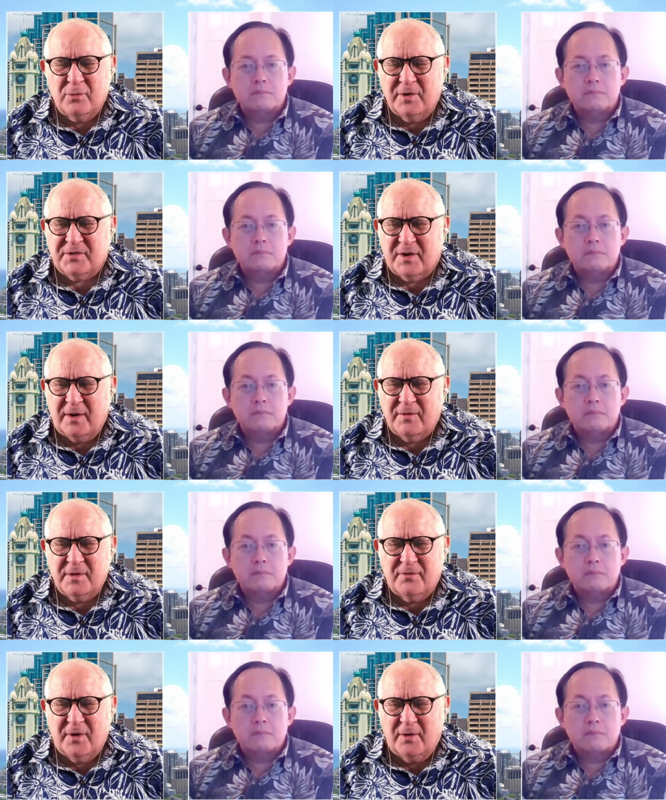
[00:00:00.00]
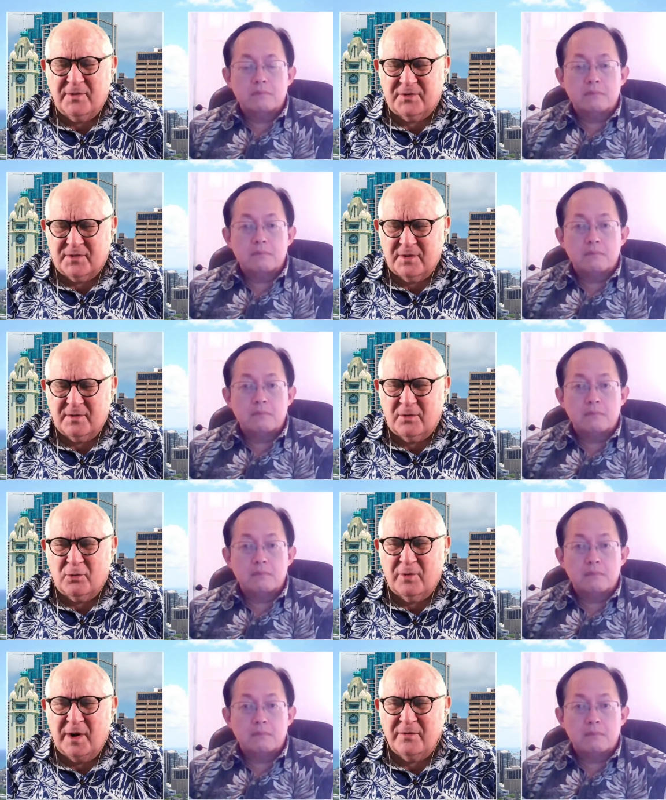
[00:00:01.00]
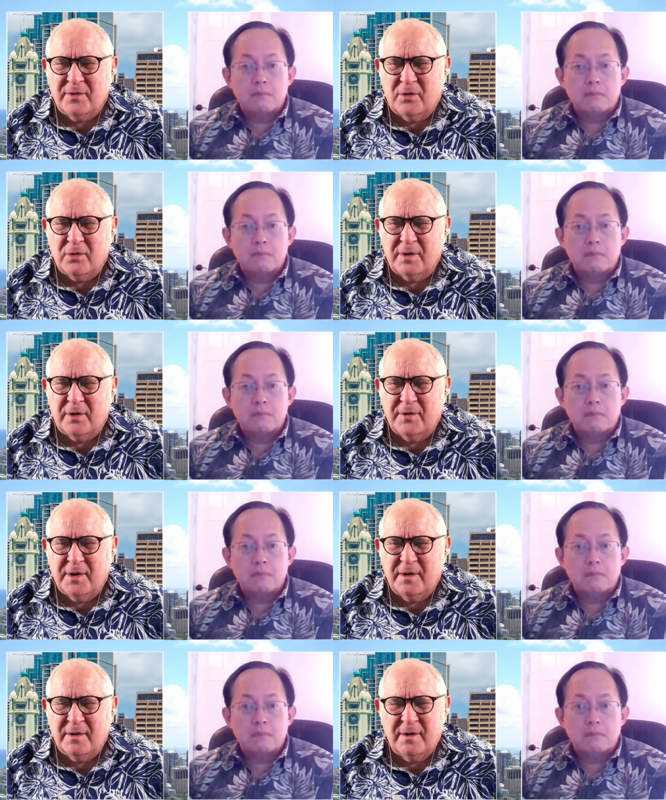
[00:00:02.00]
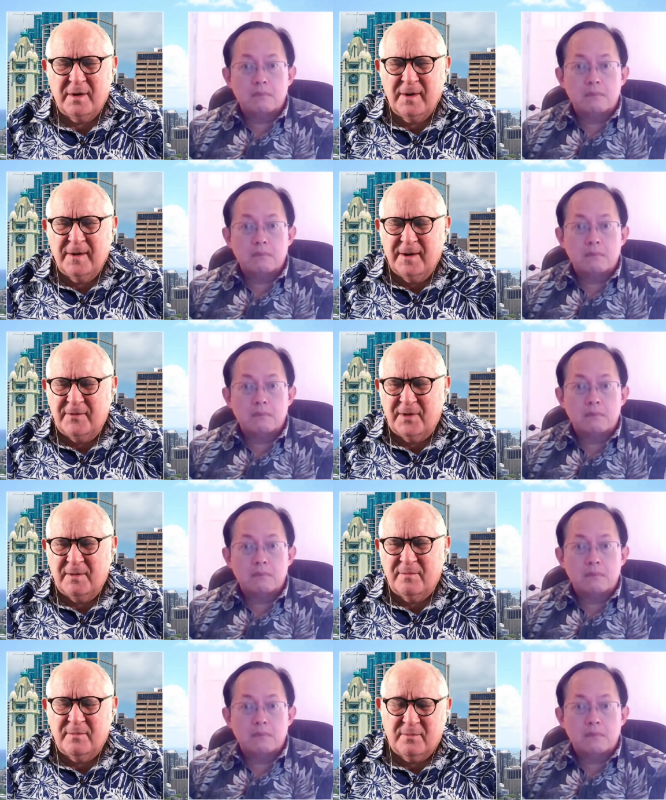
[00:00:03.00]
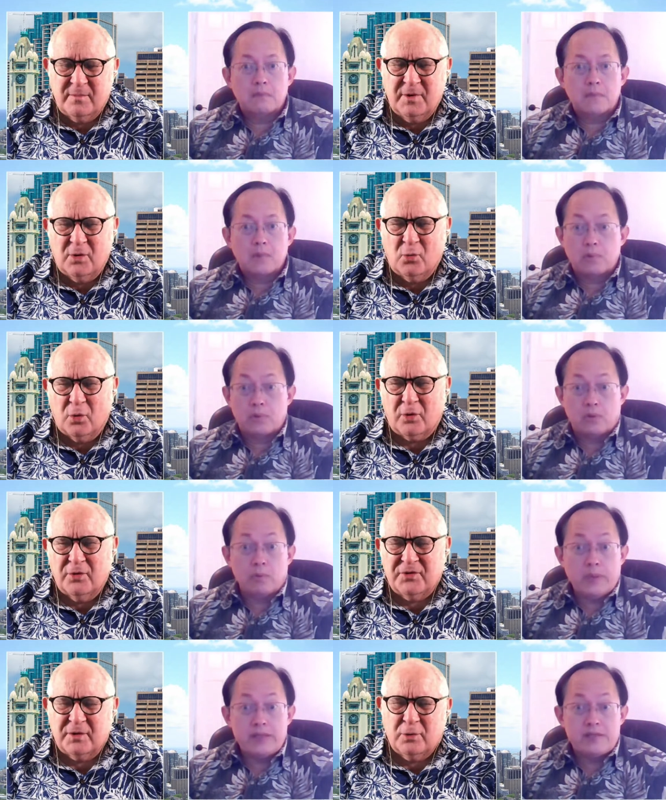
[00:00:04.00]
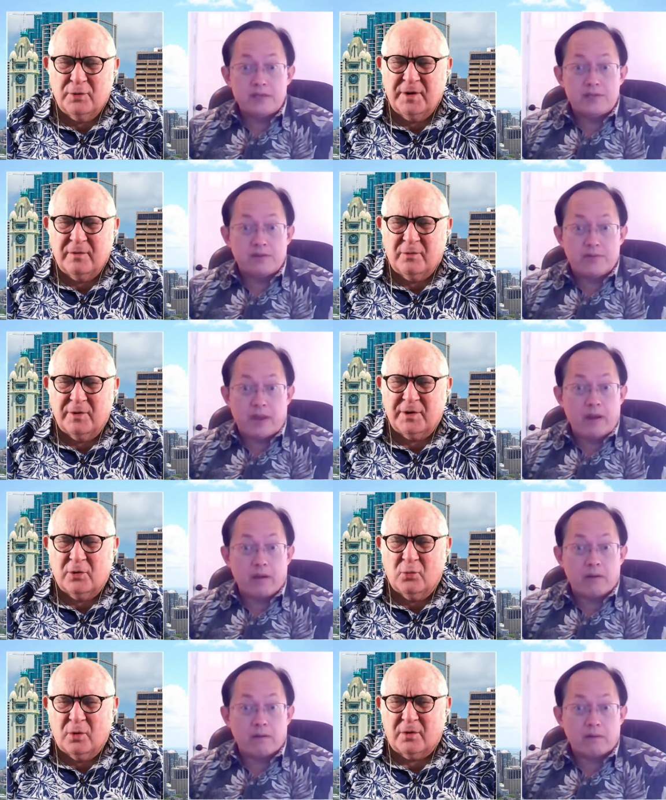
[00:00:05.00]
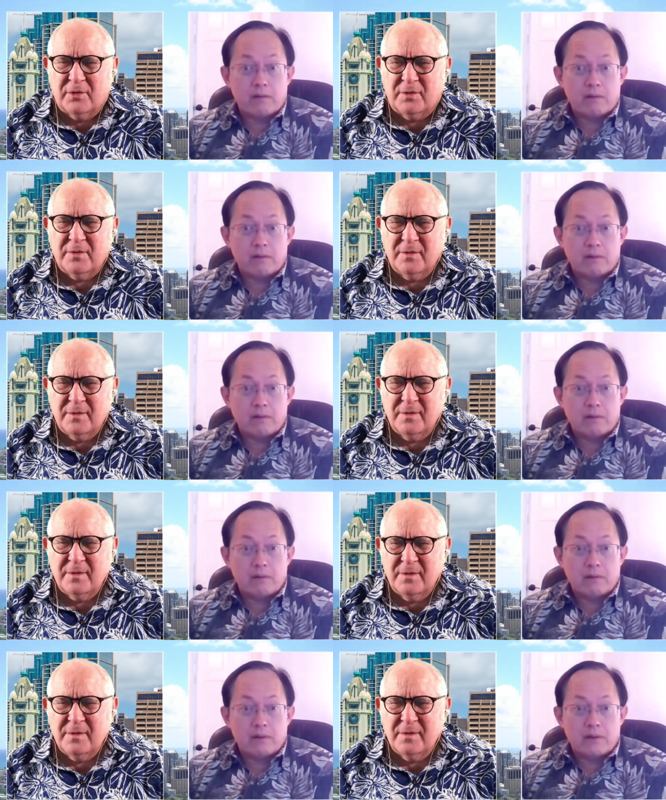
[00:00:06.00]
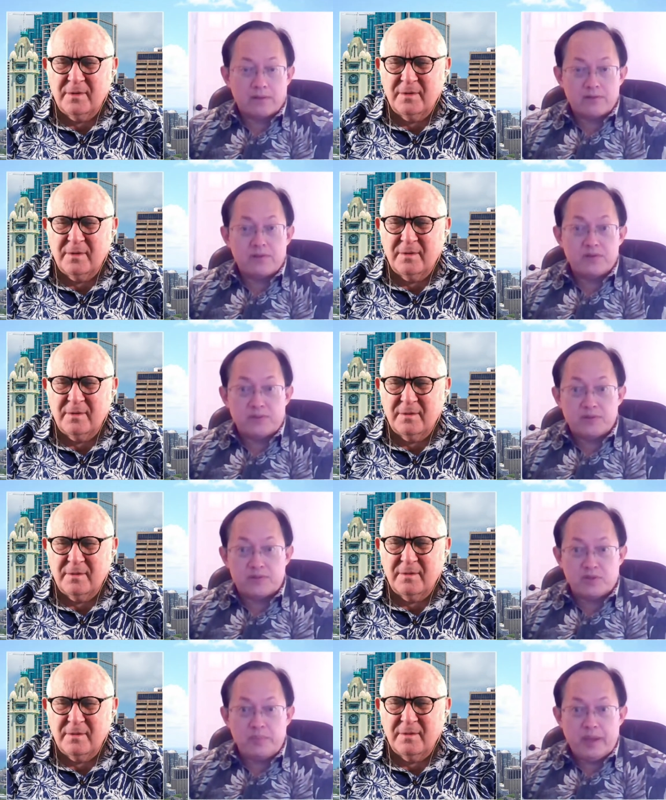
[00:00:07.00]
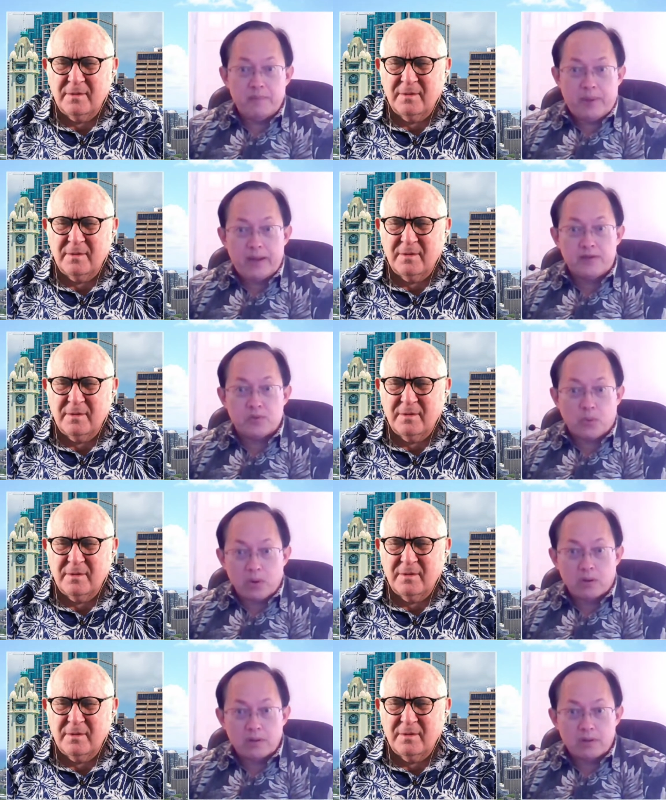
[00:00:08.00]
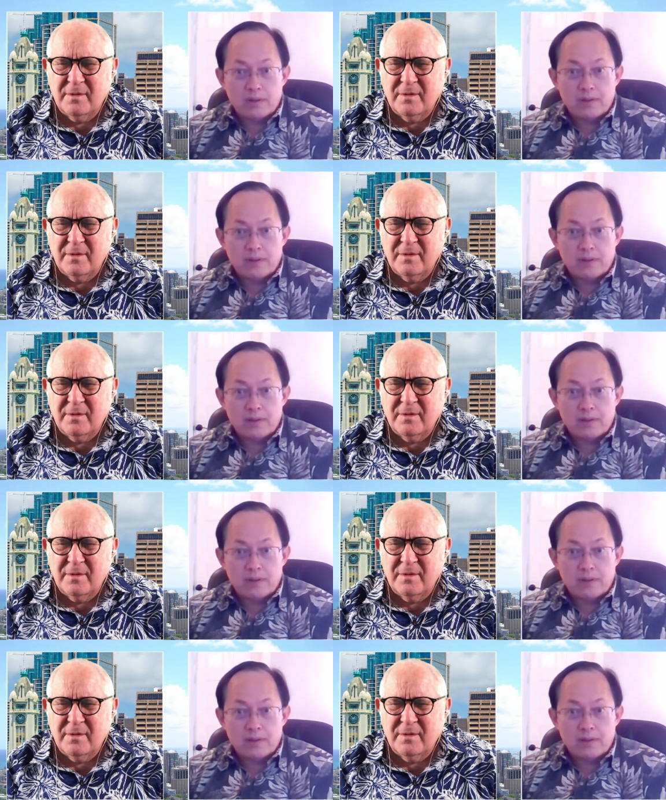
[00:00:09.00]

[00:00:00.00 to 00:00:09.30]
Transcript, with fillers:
Speaker 1: you risk having the virus uh, go around the whole area, and, and then you know, well, workers, including critical there.
Speaker 2: workers, they're, they're, they're still being paid to work